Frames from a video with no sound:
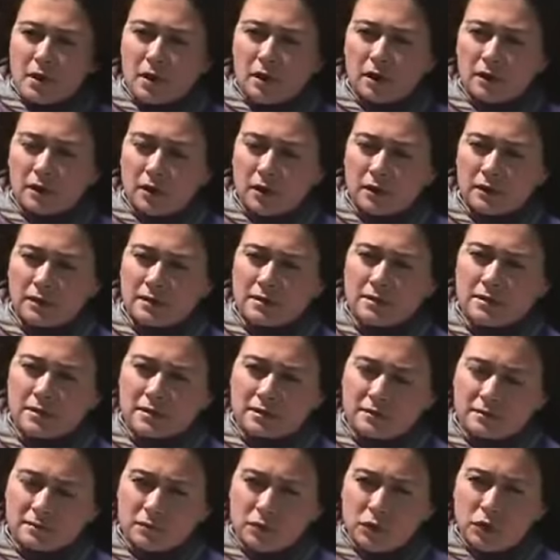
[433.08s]
embark on
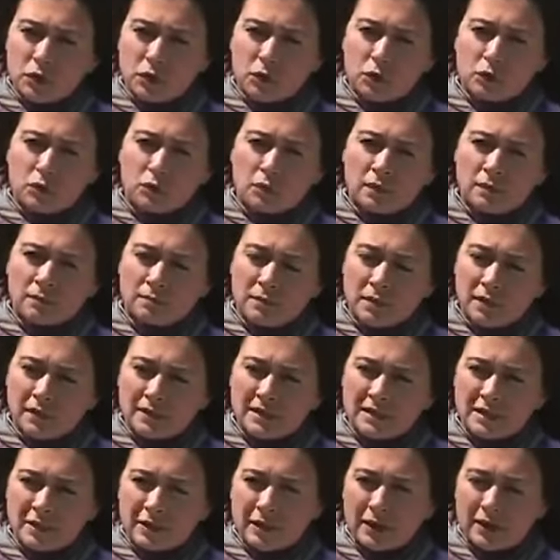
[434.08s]
this new
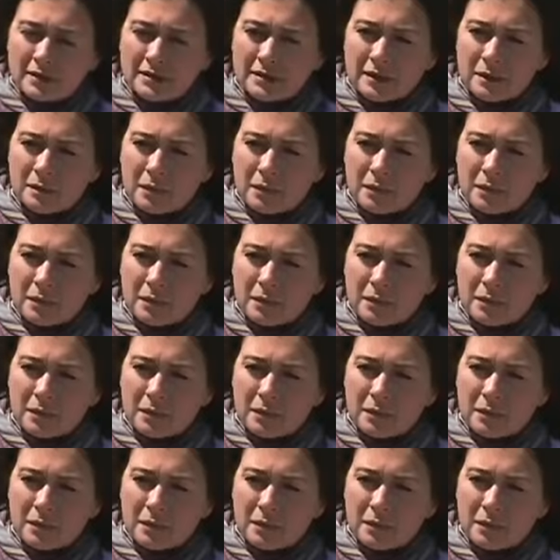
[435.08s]
military